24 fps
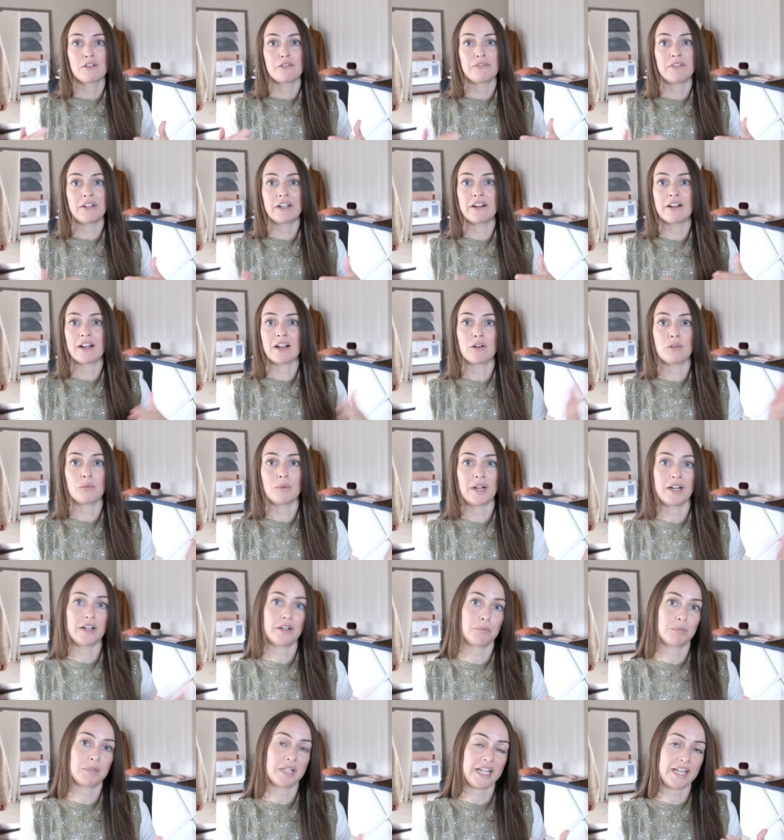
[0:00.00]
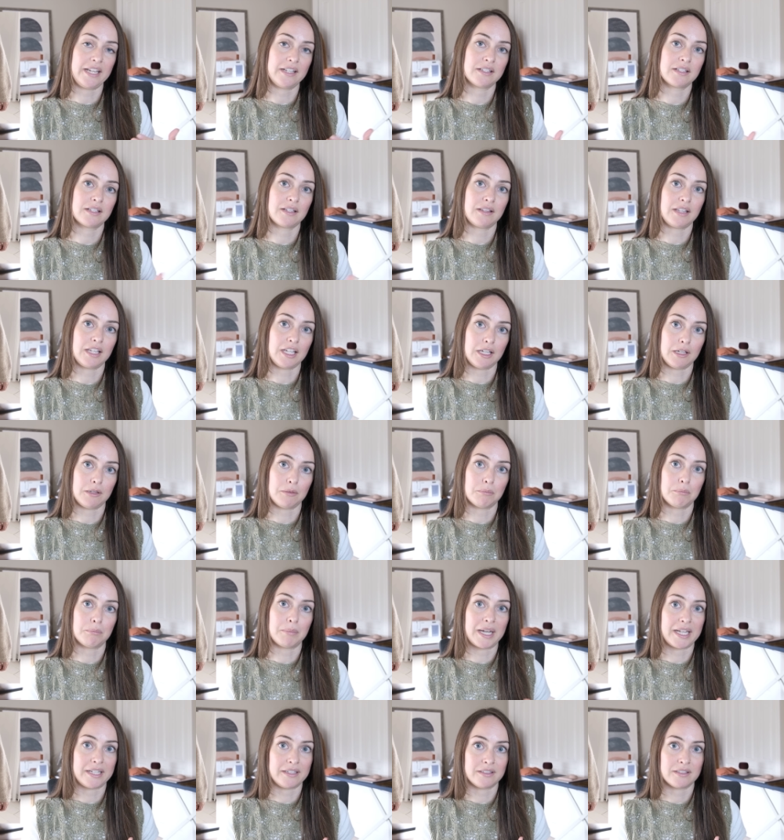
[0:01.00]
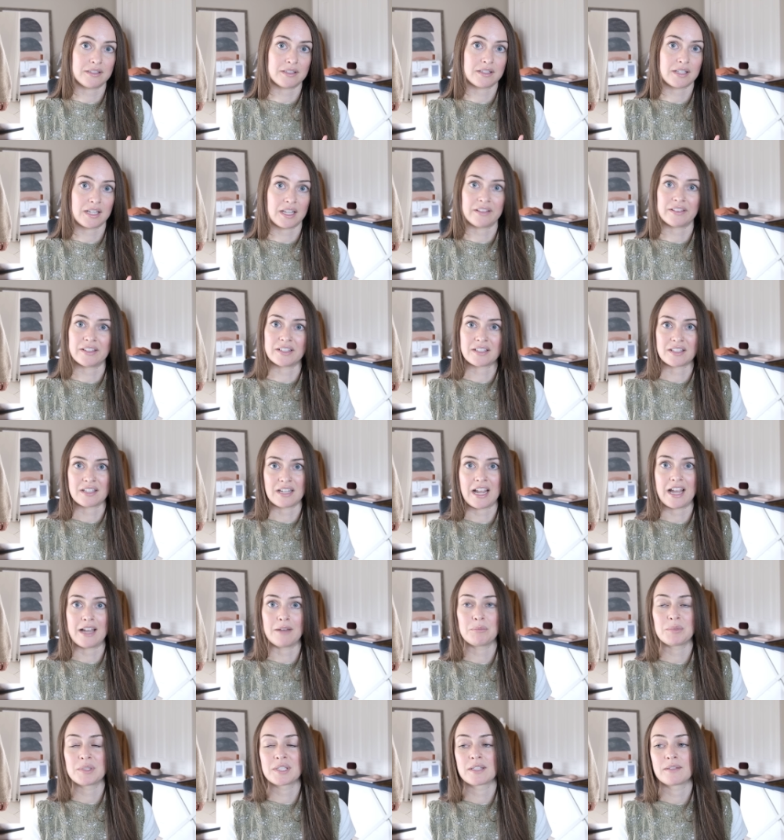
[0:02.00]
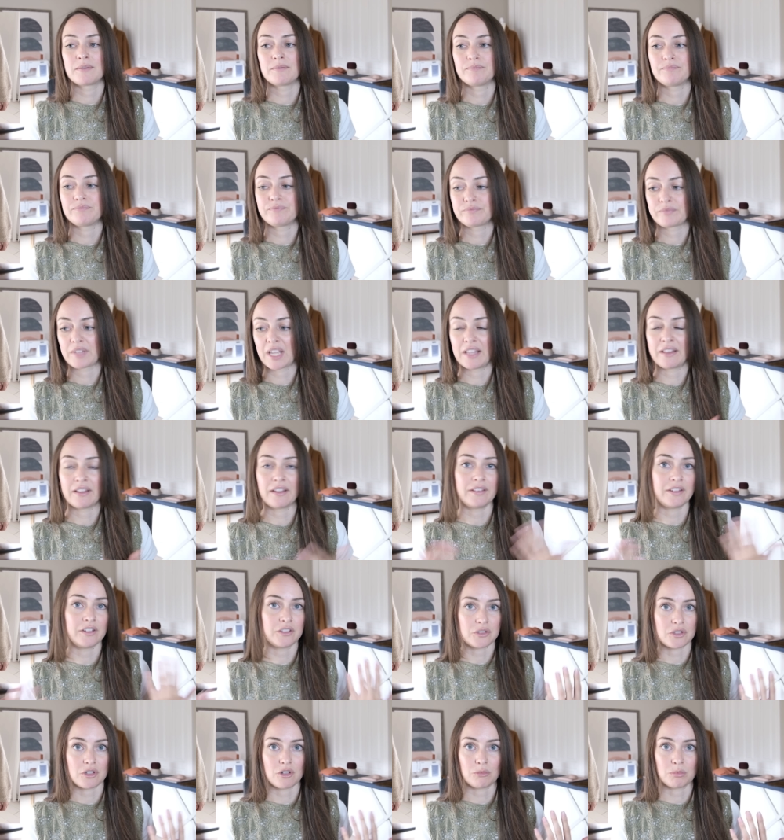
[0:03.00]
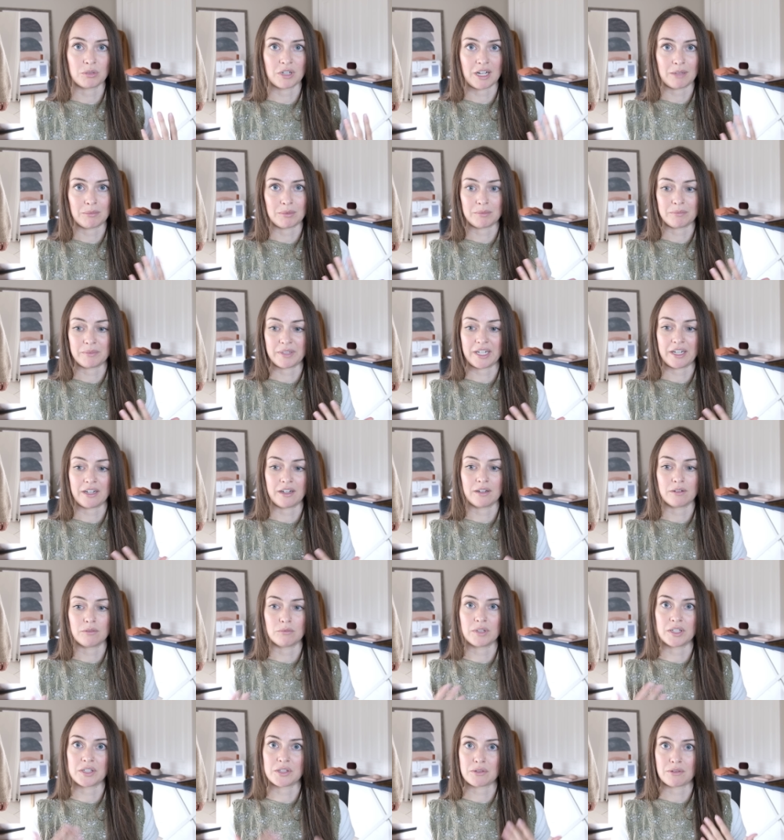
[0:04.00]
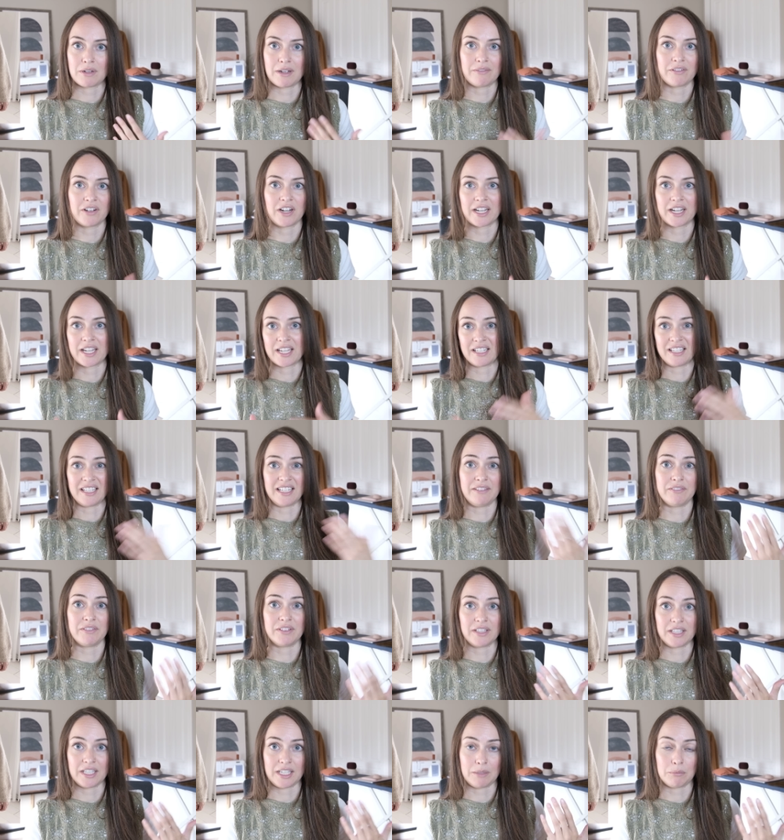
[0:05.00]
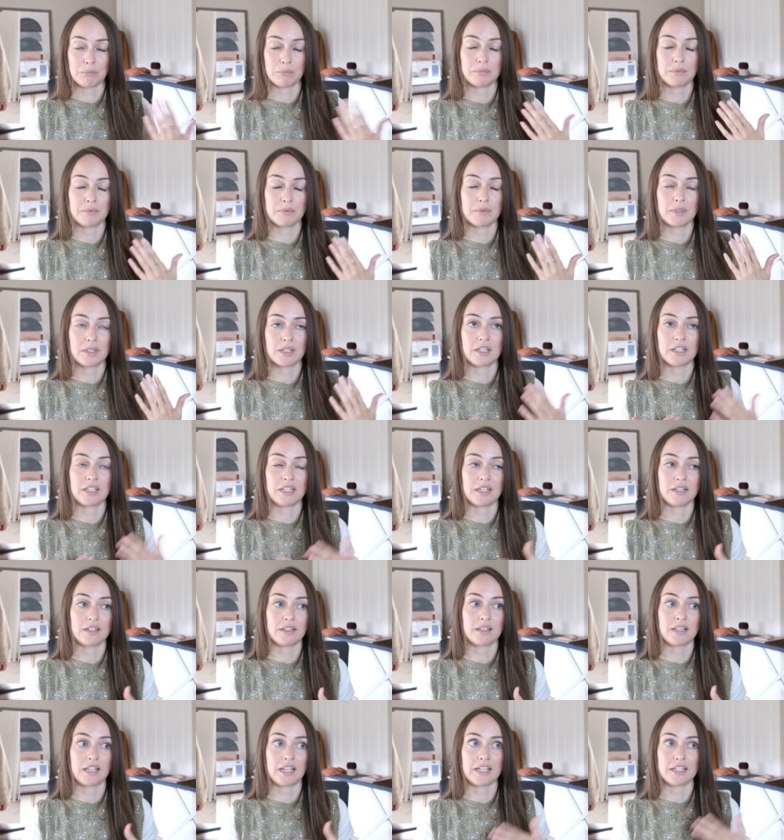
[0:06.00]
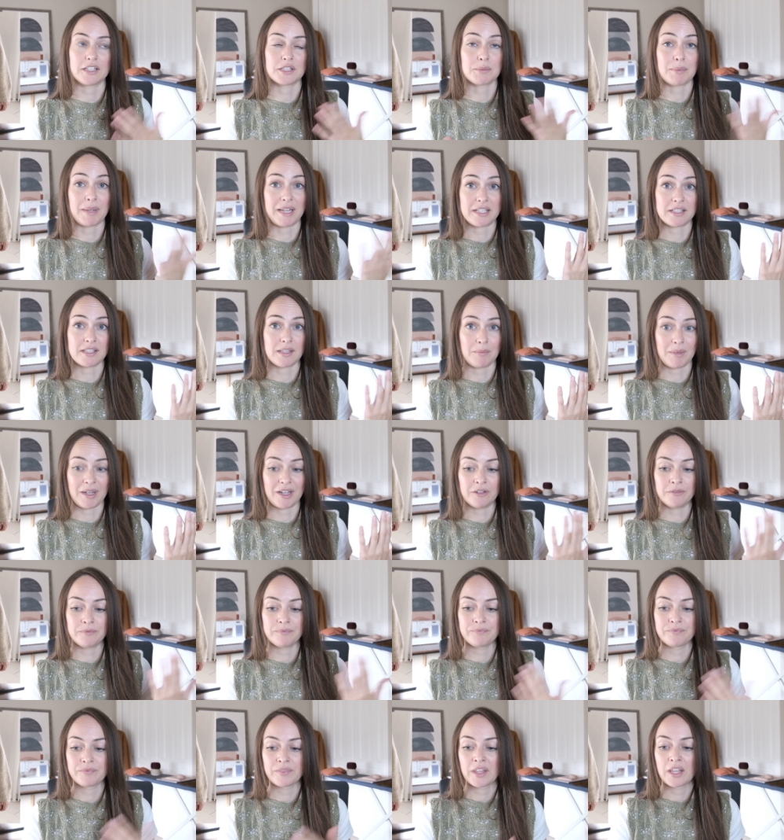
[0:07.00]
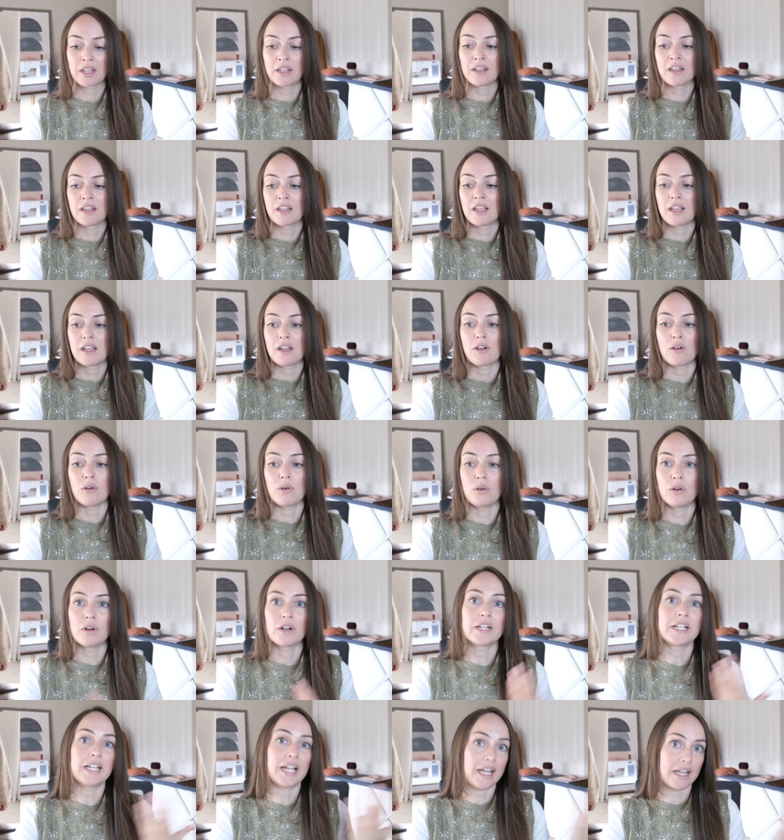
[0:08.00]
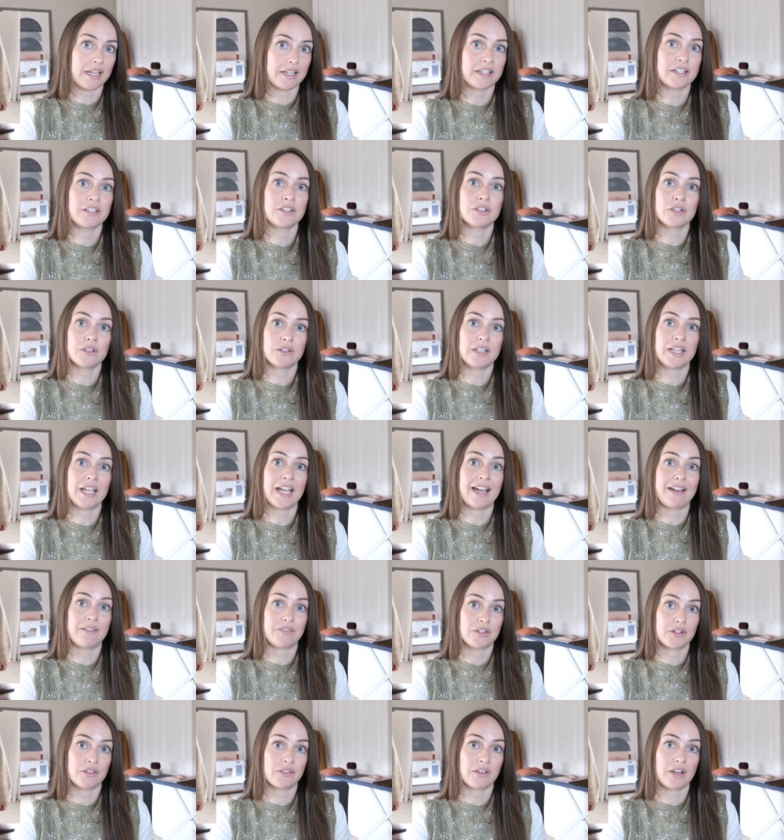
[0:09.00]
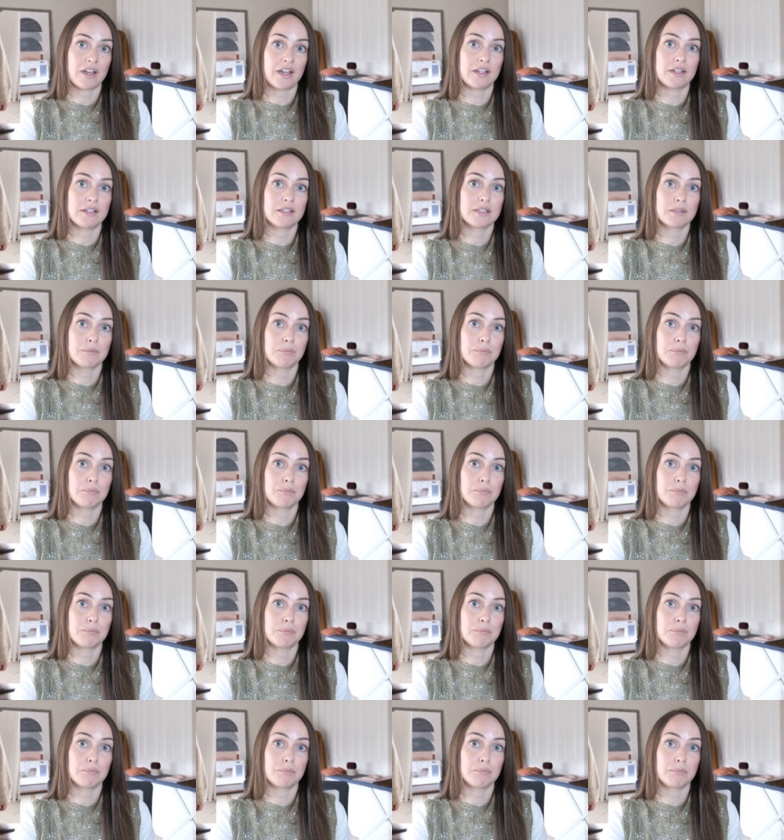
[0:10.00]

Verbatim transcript: figure out where to place the buttons and the snaps, and then there's no problem there whatsoever. I can evenly like space them out. Or yeah, I can do the afterthought